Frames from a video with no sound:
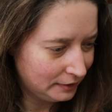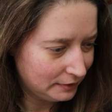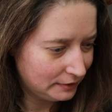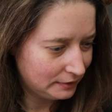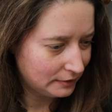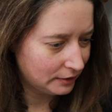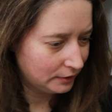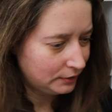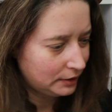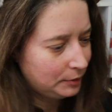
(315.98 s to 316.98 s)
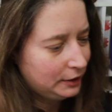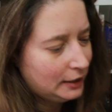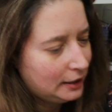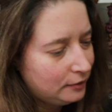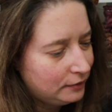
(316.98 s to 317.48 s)
So I'll put
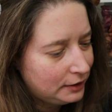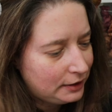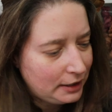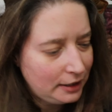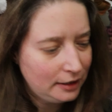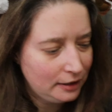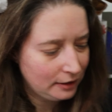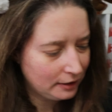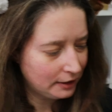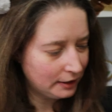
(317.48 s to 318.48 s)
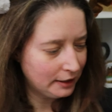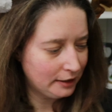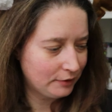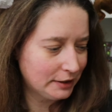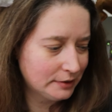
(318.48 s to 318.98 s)
that over there, and
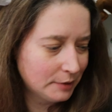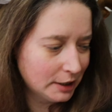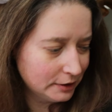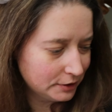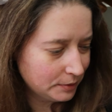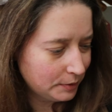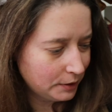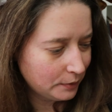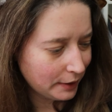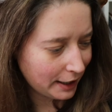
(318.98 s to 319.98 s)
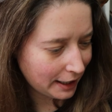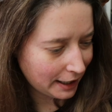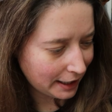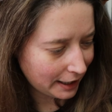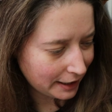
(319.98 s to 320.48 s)
I've got some colors to put
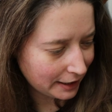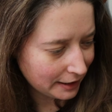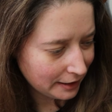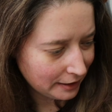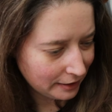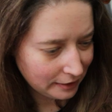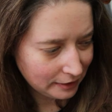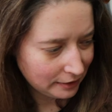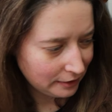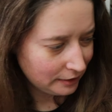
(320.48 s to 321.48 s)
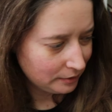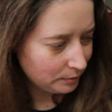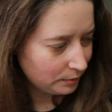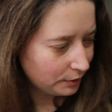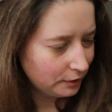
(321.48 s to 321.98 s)
away.
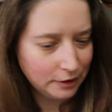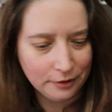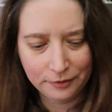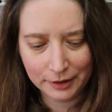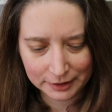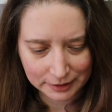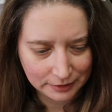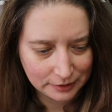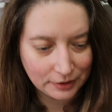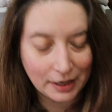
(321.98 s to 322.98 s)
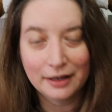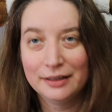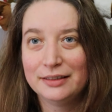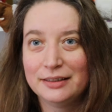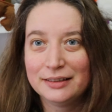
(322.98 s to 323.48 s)
Perfect. So that
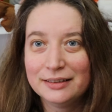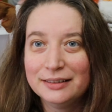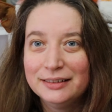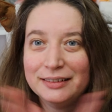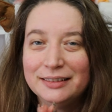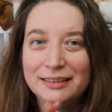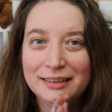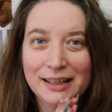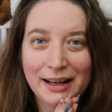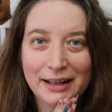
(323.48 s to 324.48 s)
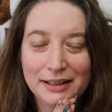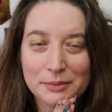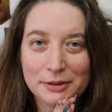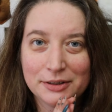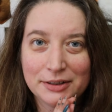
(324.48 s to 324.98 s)
is Hannah's
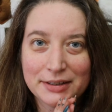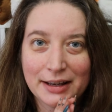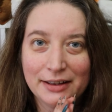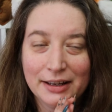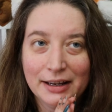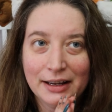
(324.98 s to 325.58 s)
Mystery Sal.